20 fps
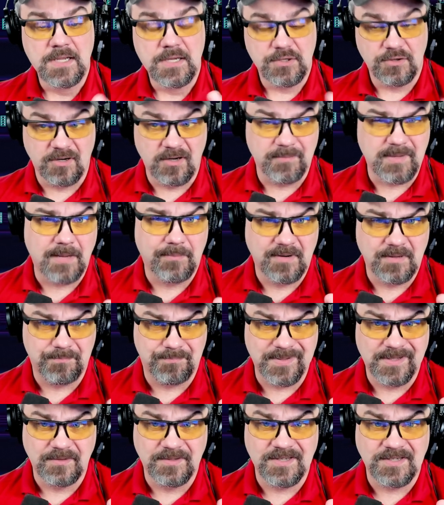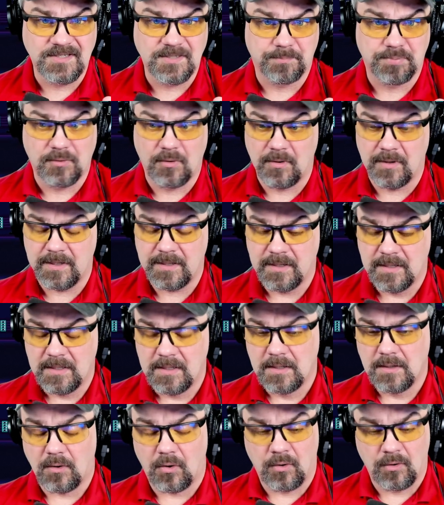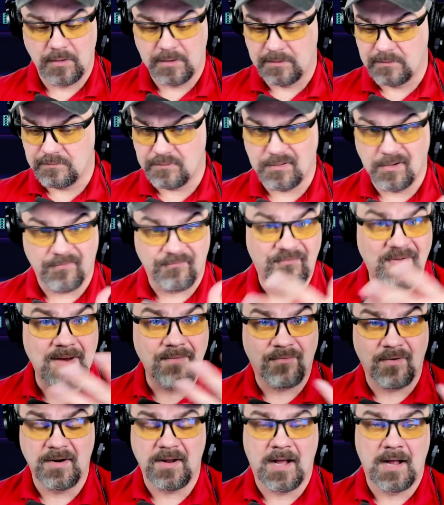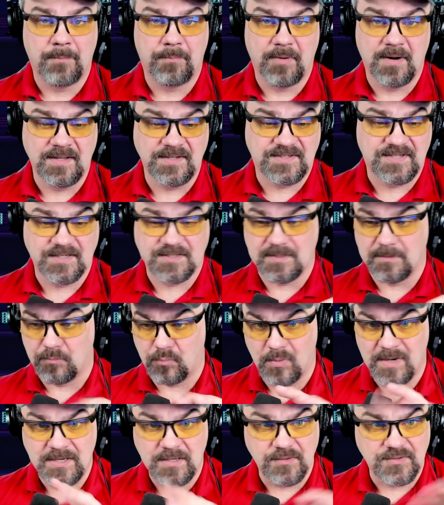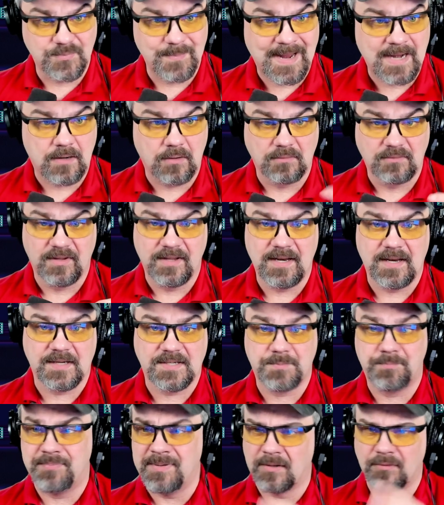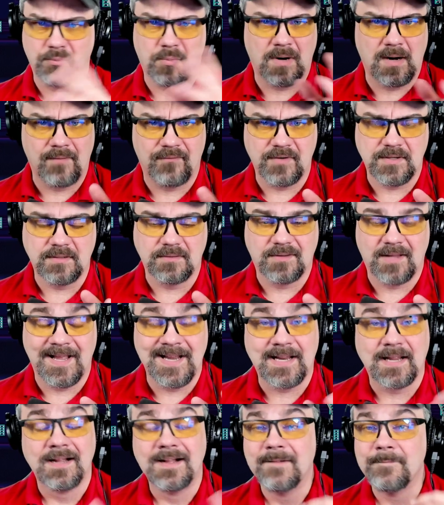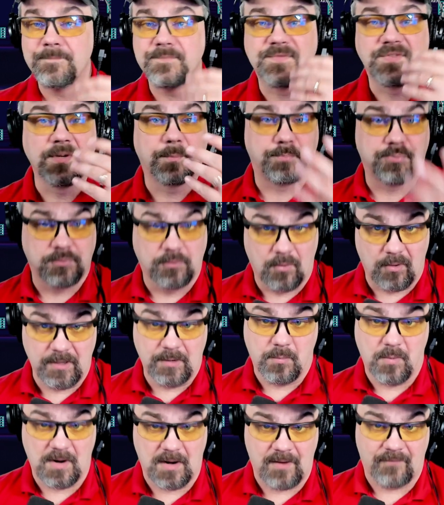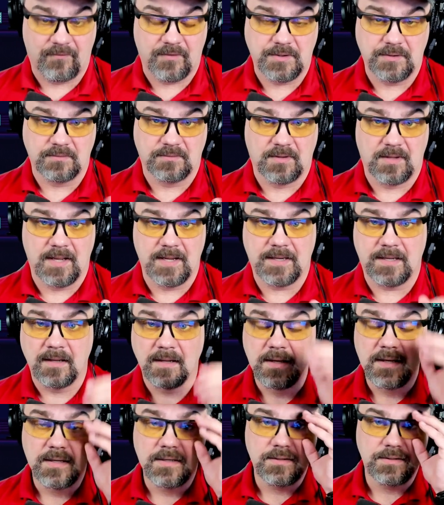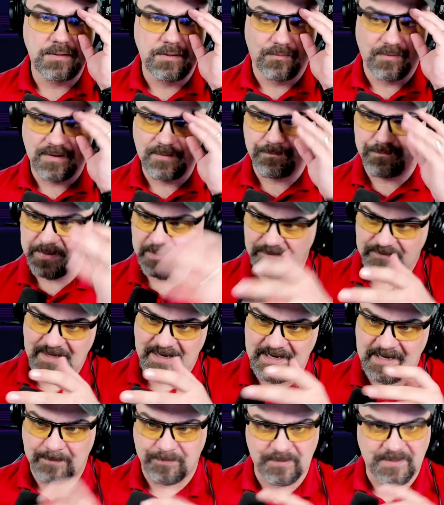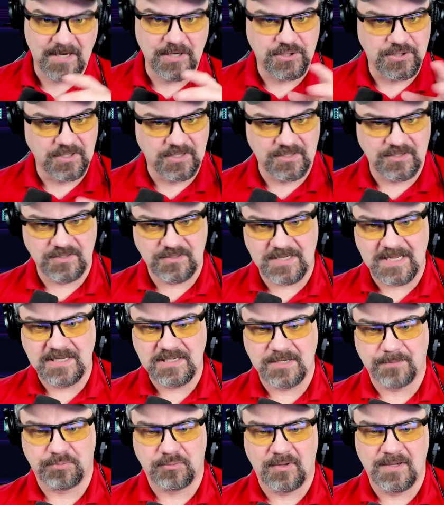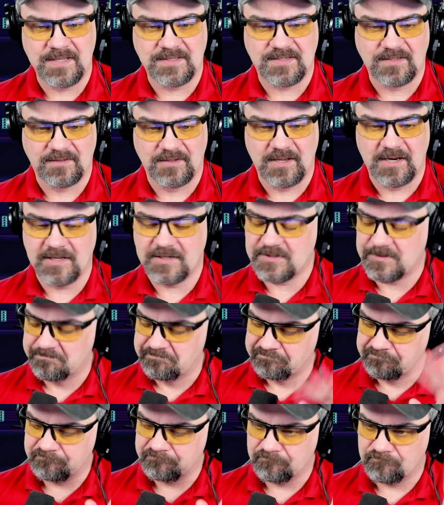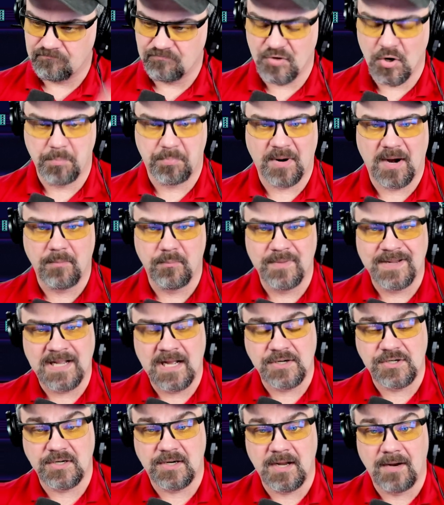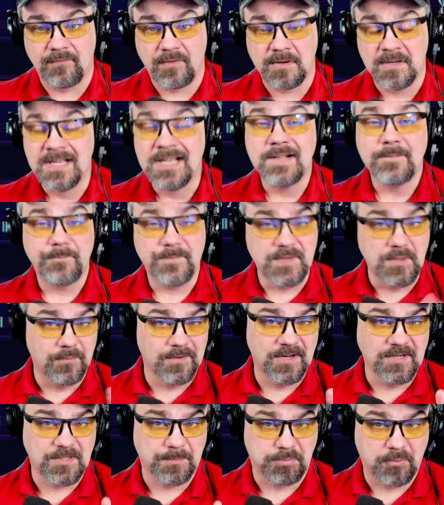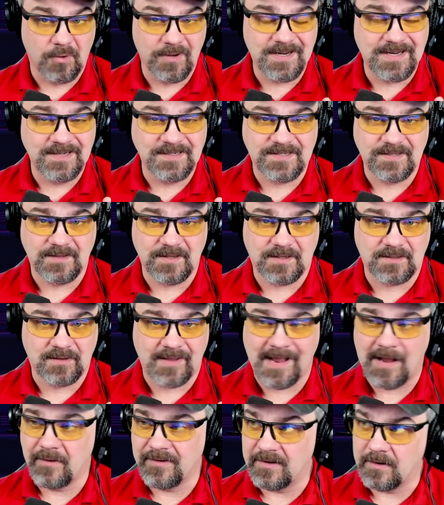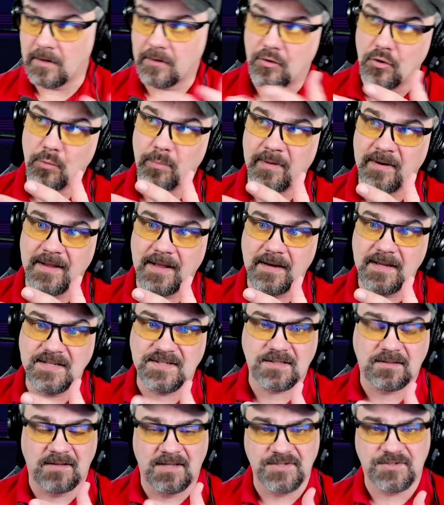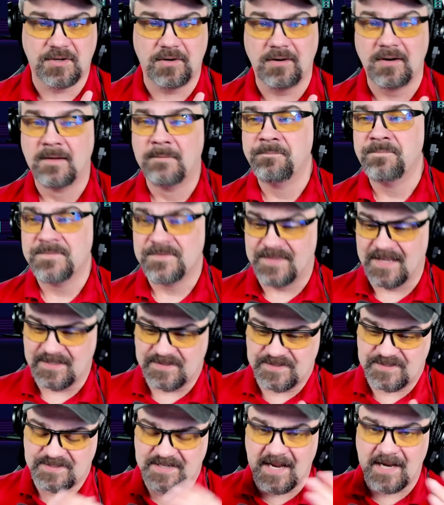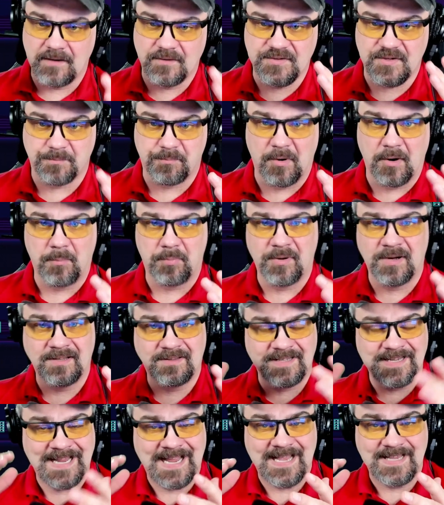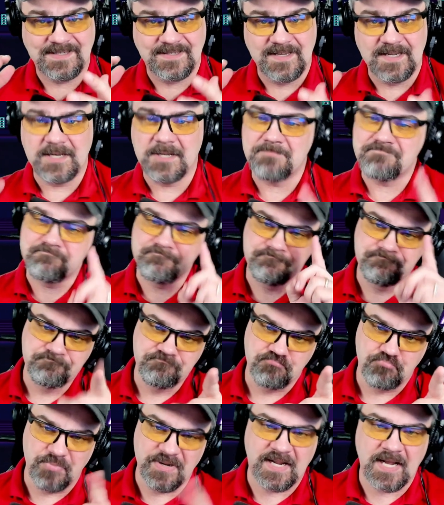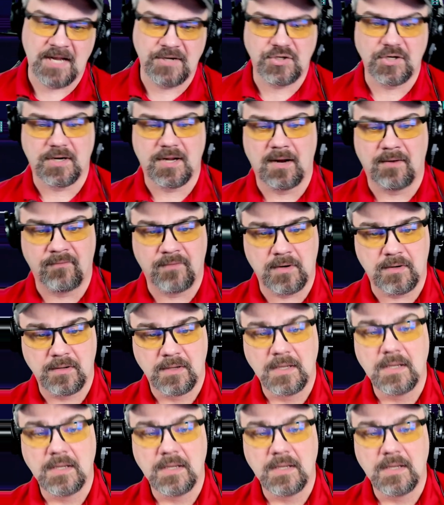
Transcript: You're going to be able to build and deploy on your favorite operating system Windows, Mac, or Linux. Build wherever you'd like, deploy wherever you'd like. You want to build that application and, and deploy it to Linux? No problem, we got you covered. You want to deploy it into the cloud in a Kubernetes cluster that scales appropriately as needed? We got you covered.